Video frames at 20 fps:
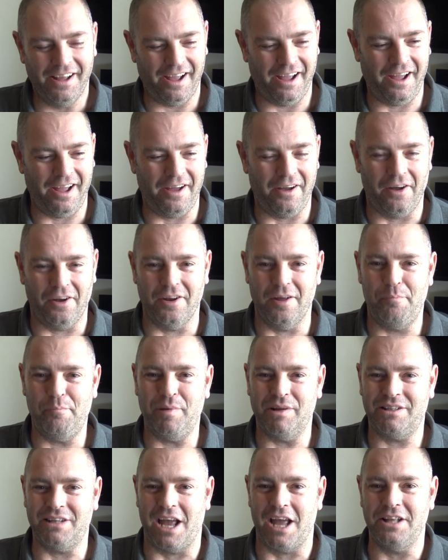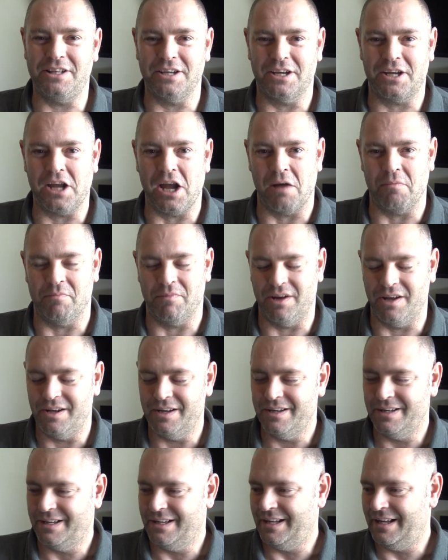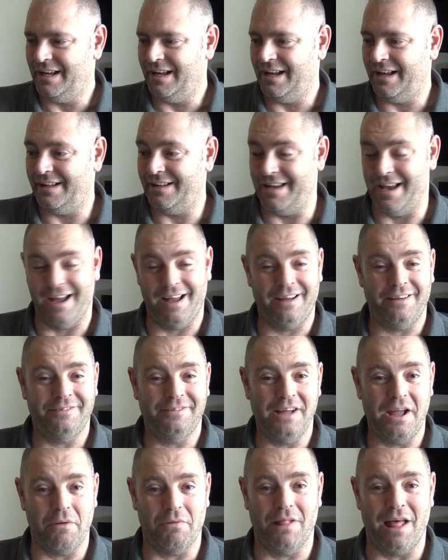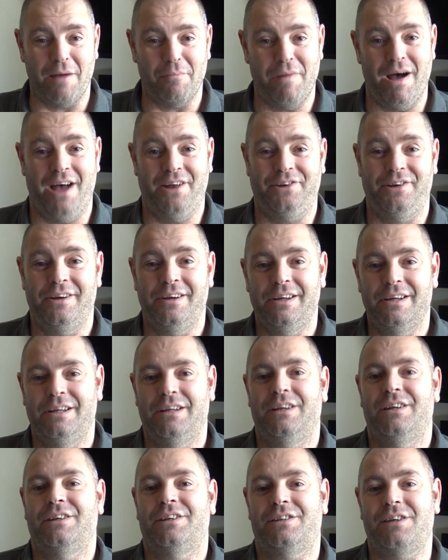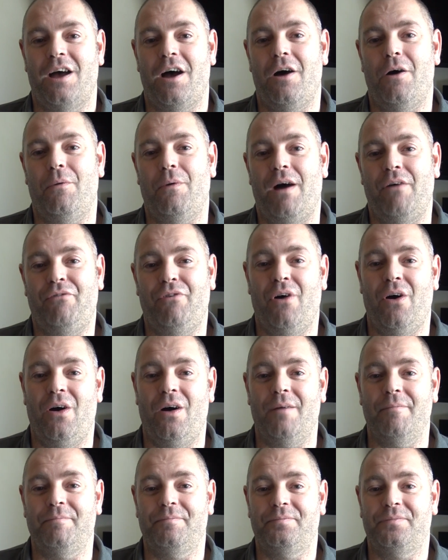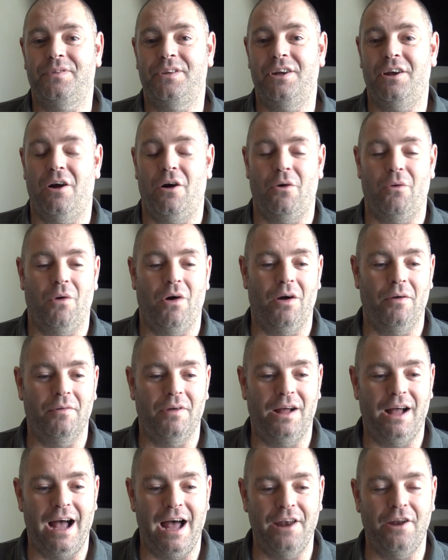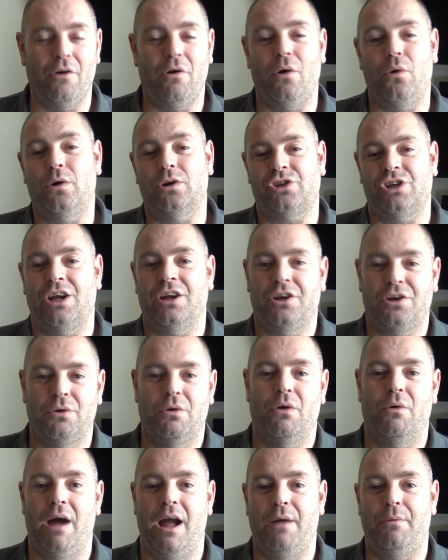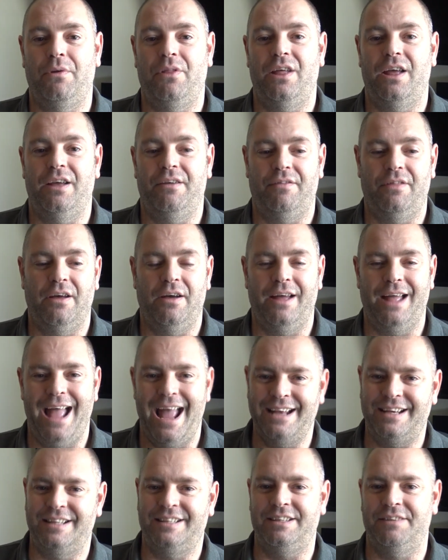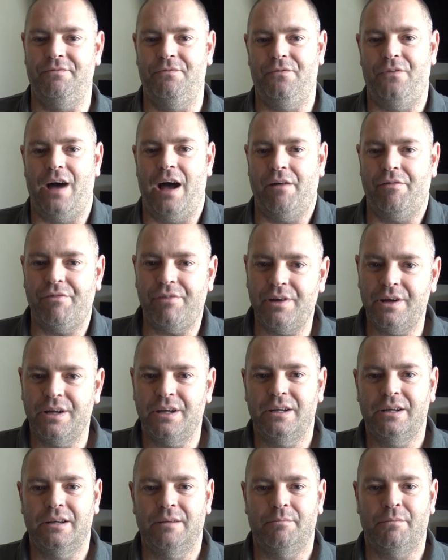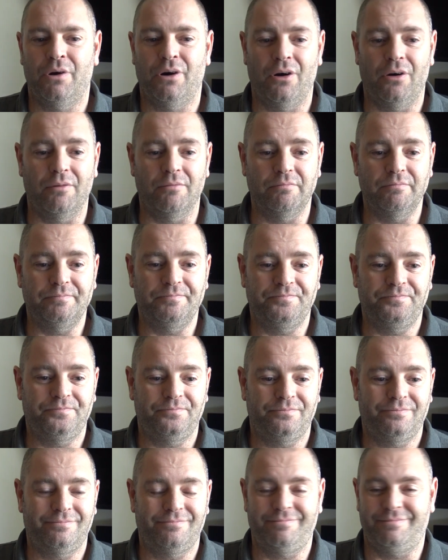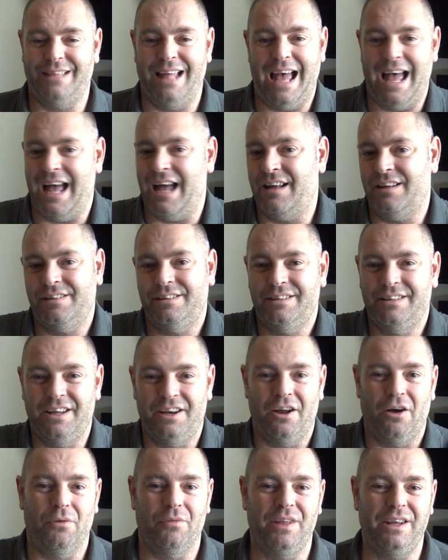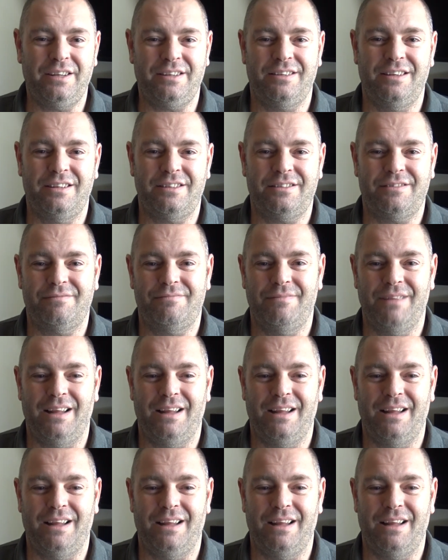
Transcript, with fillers: uh, on a potato camera? Yeah, it was that bad. So I thought, you know what, I know I was trying to do away with the, the editing faff but yeah, you know, this this